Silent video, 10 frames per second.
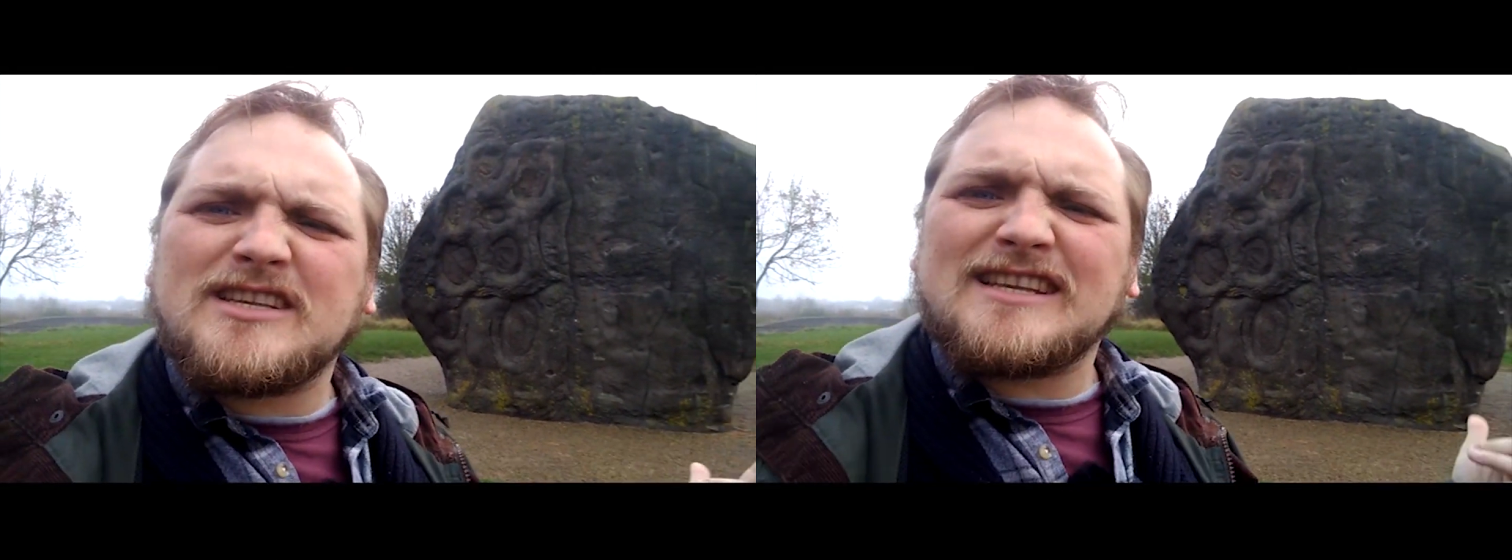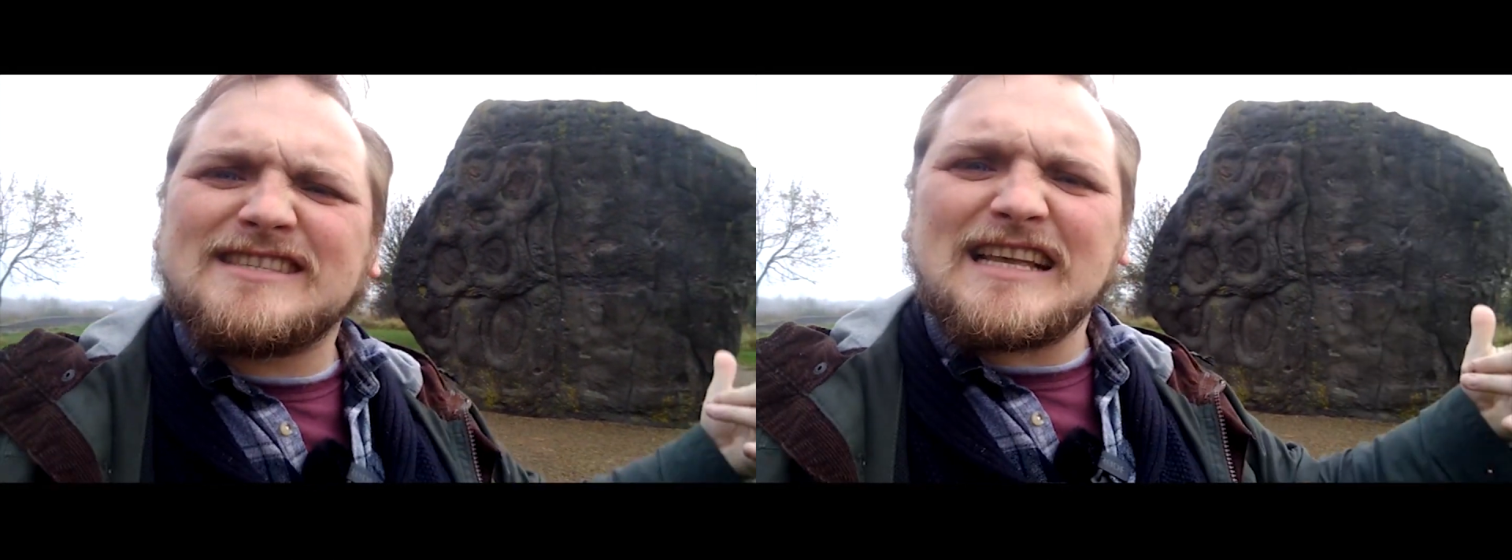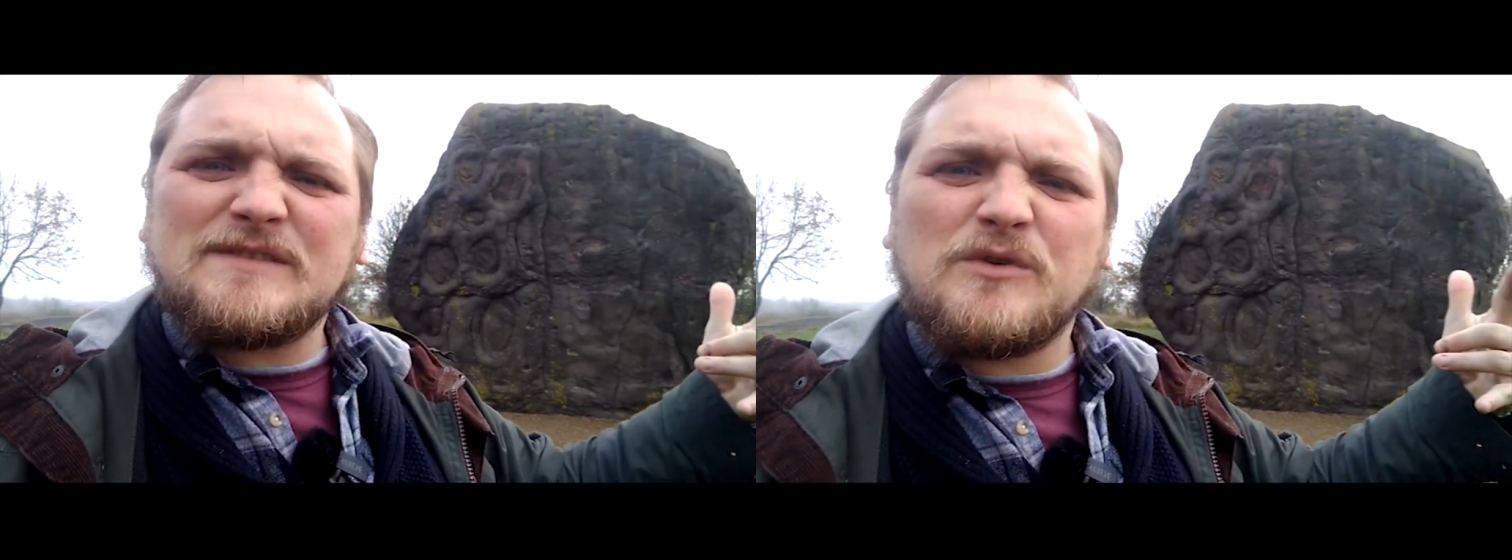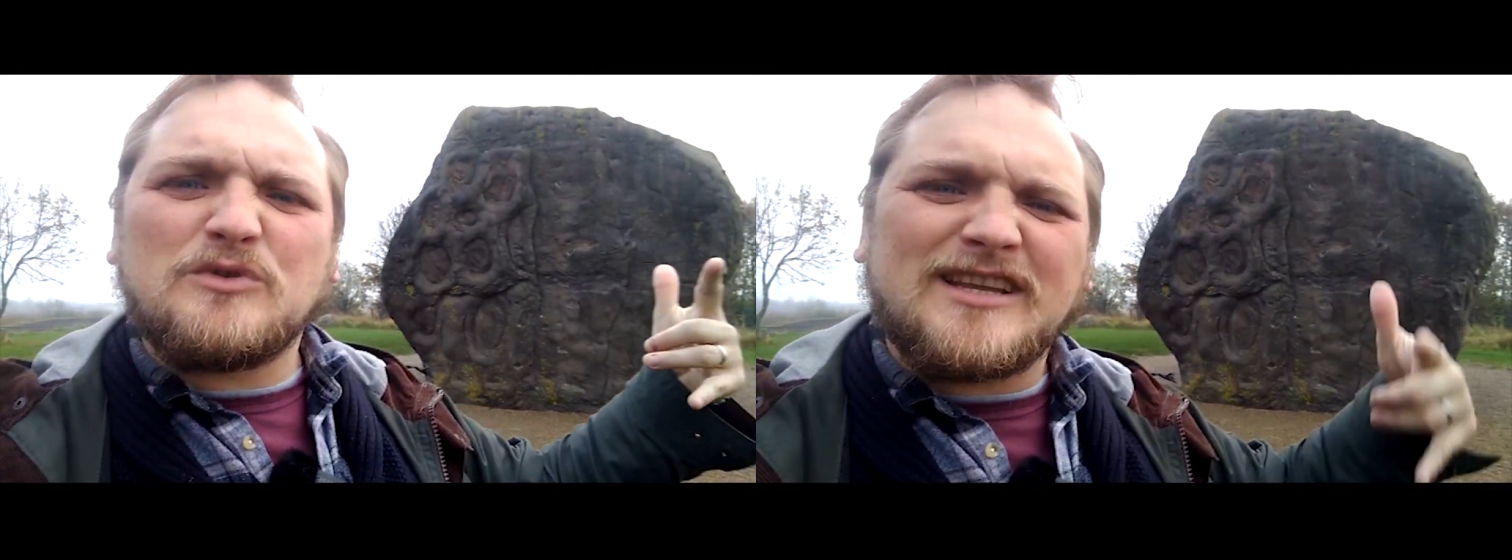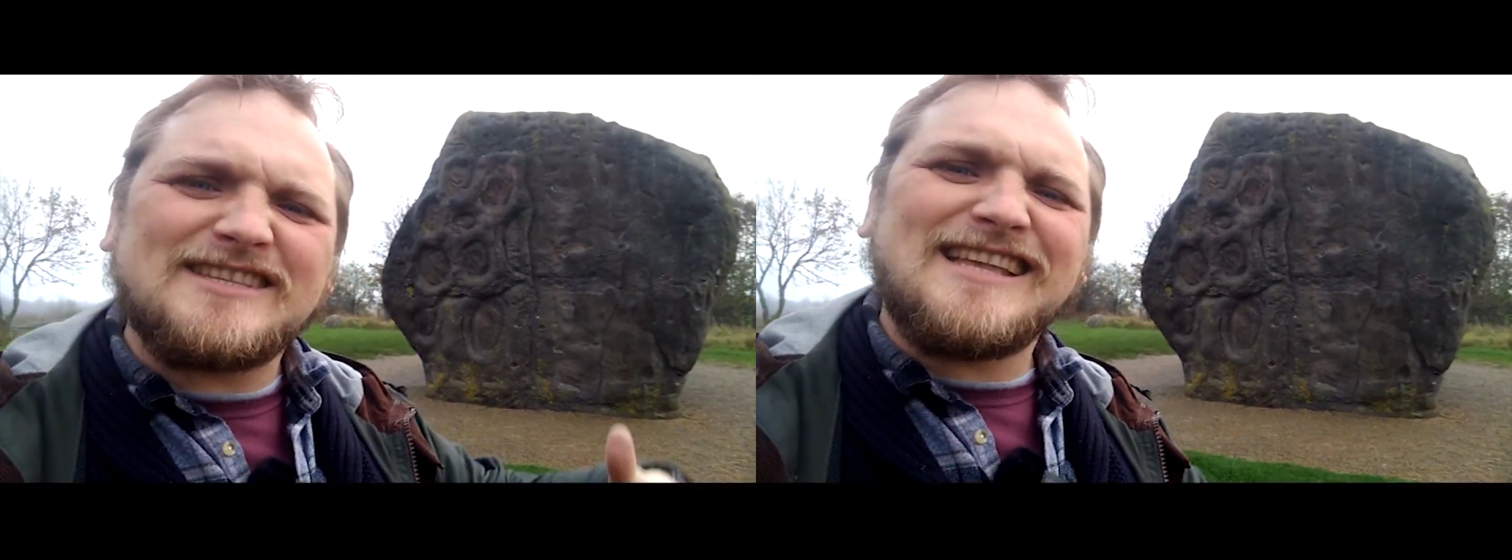successful
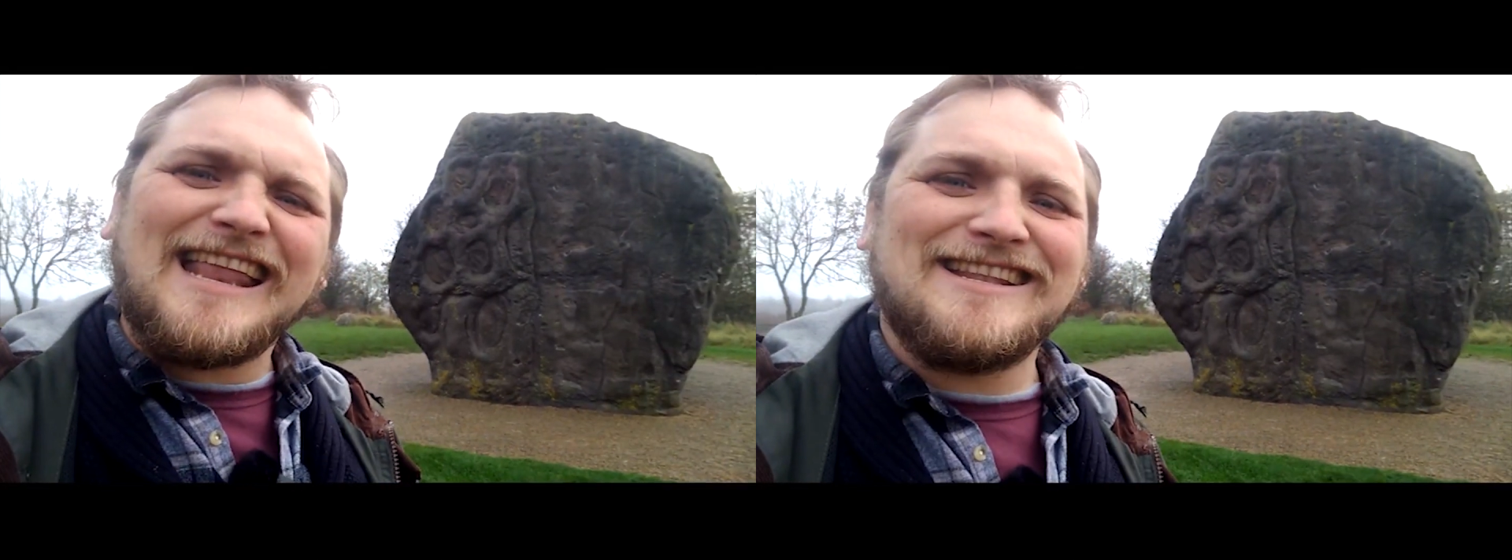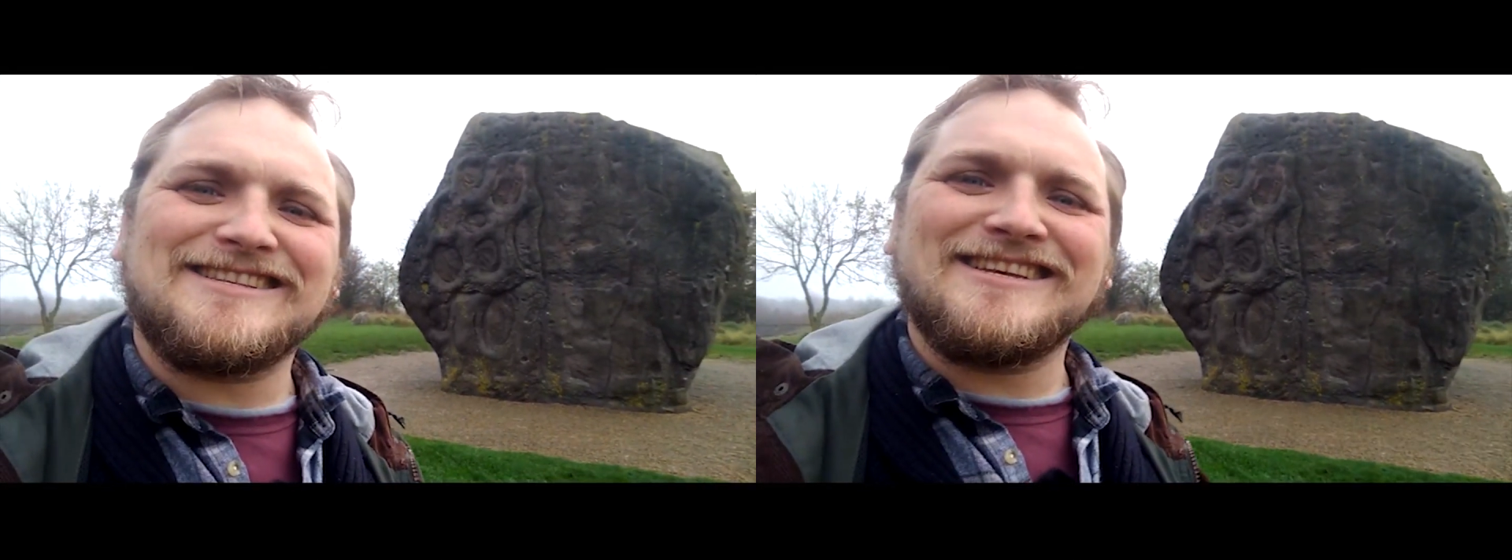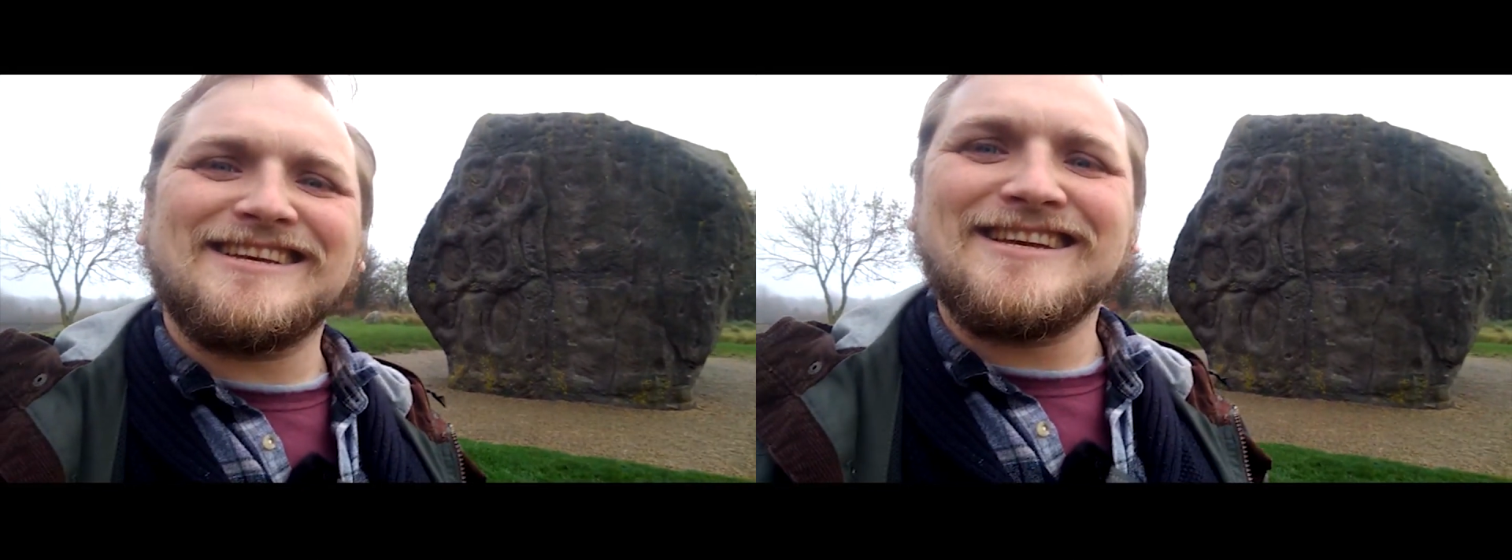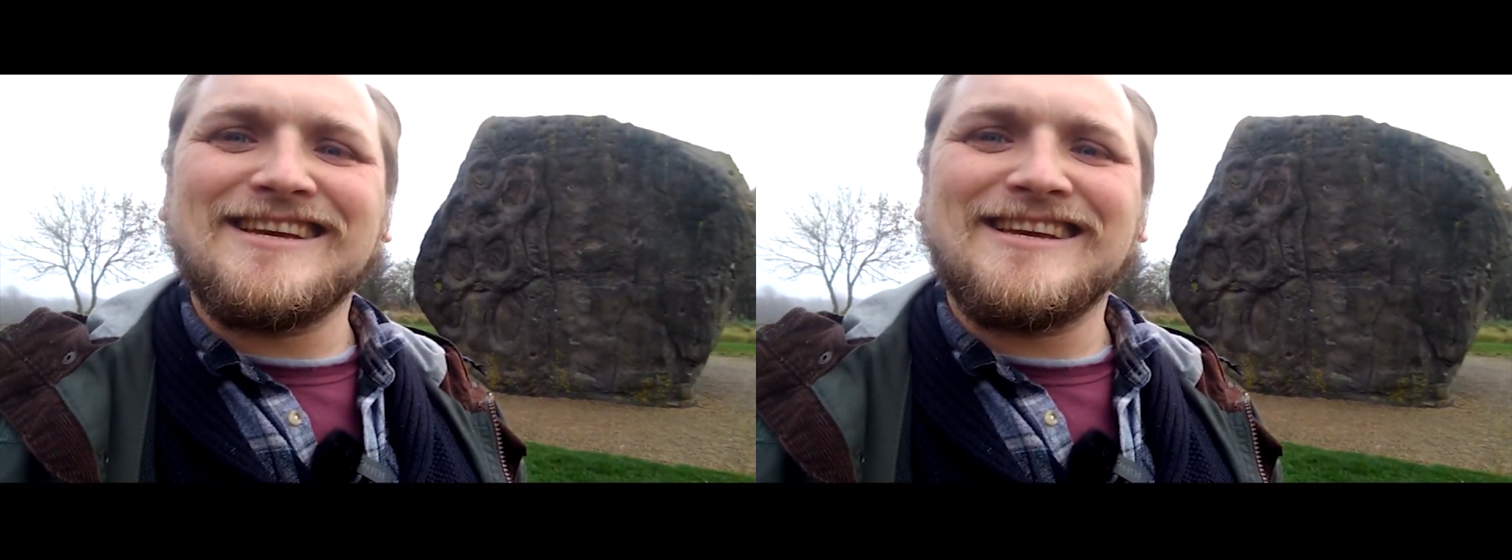descent?